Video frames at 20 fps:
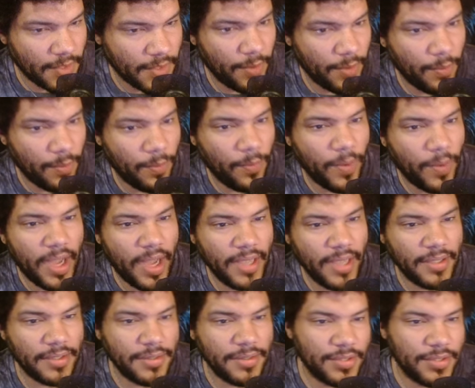
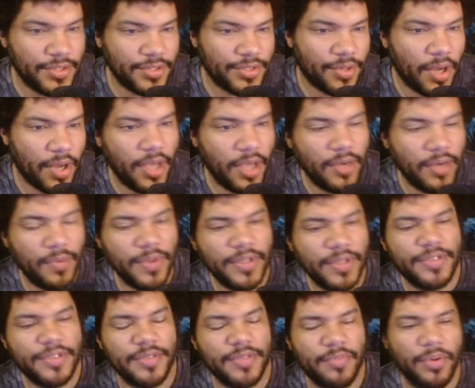wild,
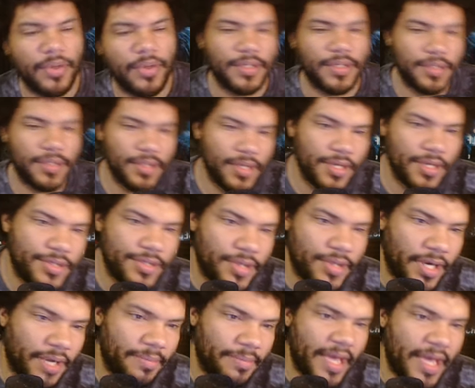strong-willed support.
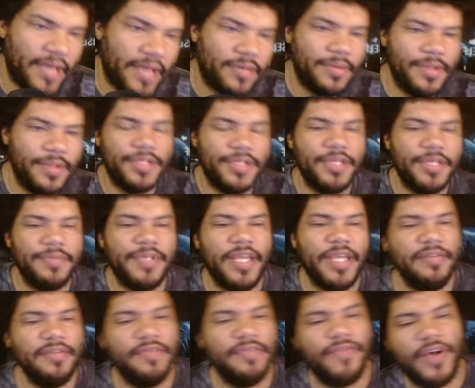During a battle, when this ship's
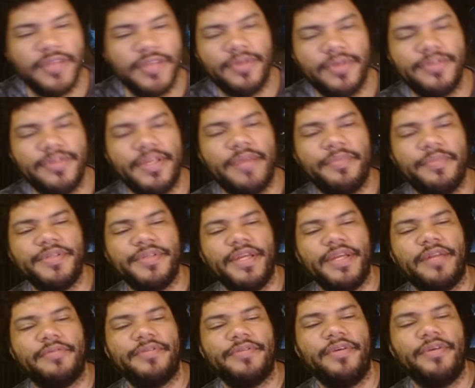HP falls below 10%
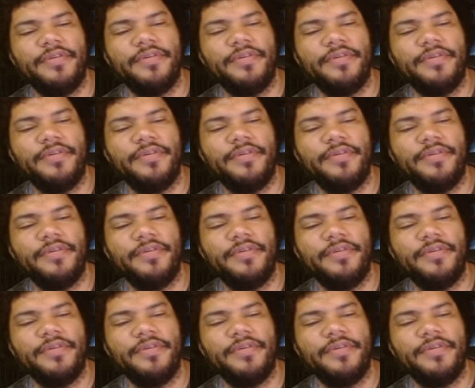a result of